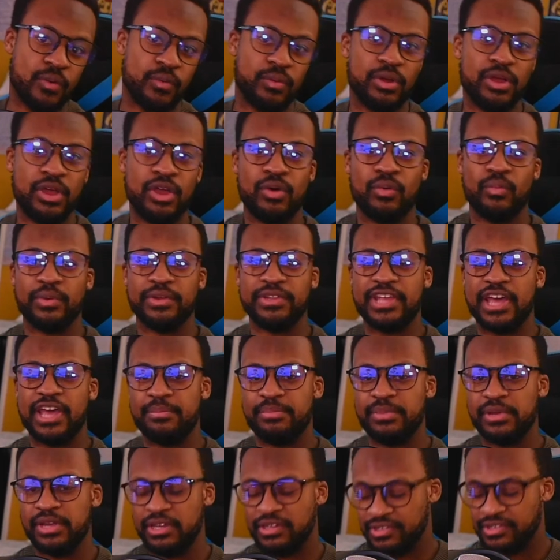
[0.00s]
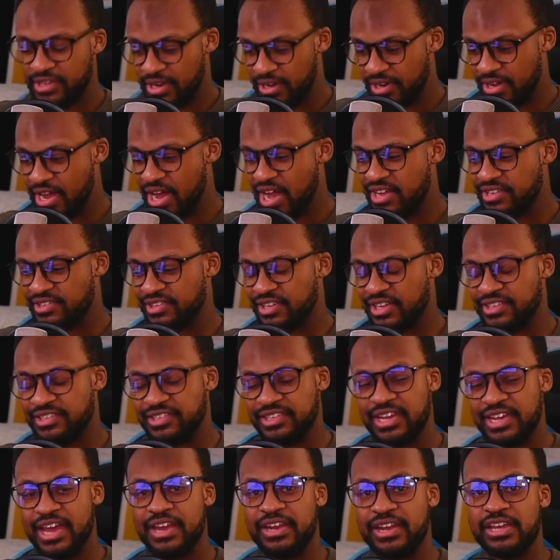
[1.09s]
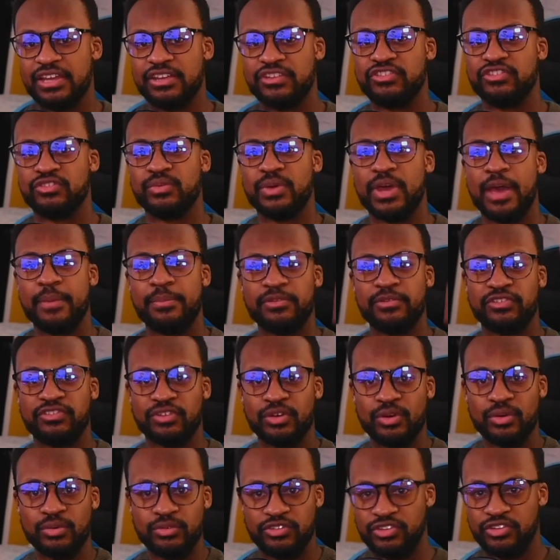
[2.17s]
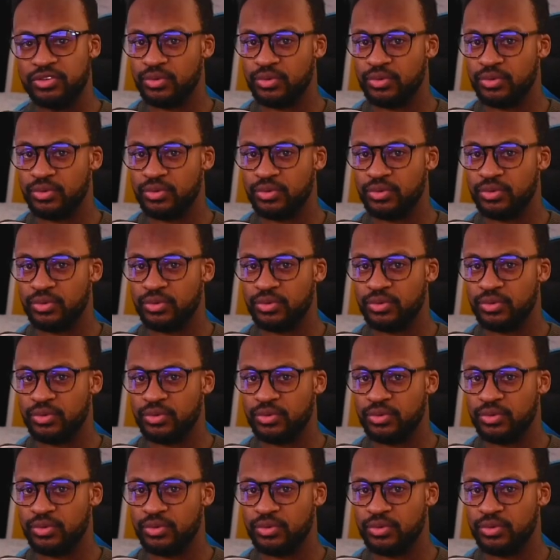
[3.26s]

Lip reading: with that being said, guys, let's get into episode 2.